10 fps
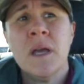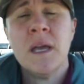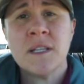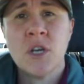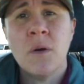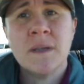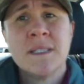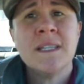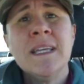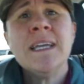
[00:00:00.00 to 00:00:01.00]
It's always
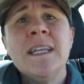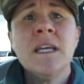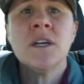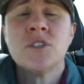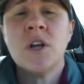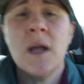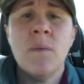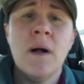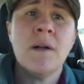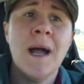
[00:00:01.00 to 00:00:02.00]
clean, dry,
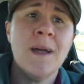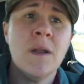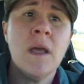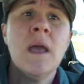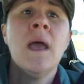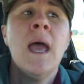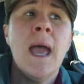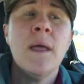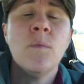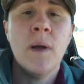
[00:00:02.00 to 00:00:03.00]
well cut,
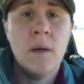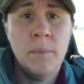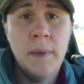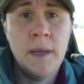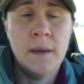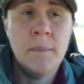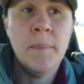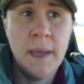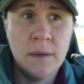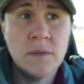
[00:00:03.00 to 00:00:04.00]
and well
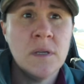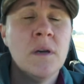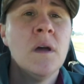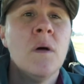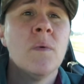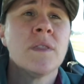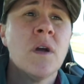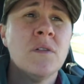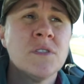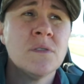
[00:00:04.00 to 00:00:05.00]
baled. With
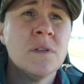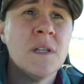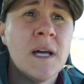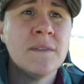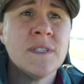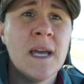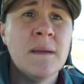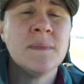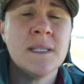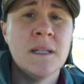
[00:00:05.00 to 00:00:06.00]
coastal, a lot of
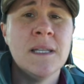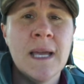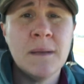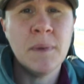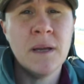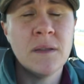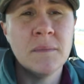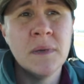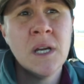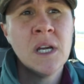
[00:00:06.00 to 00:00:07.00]
times they'll light bale them,
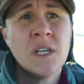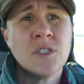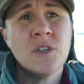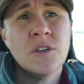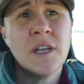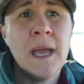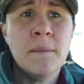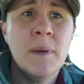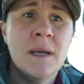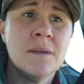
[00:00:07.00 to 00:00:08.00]
so you'll
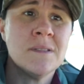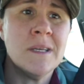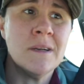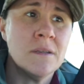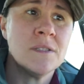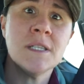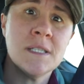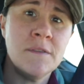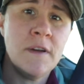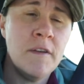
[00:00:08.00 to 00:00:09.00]
get bales that are
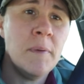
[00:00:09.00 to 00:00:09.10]
65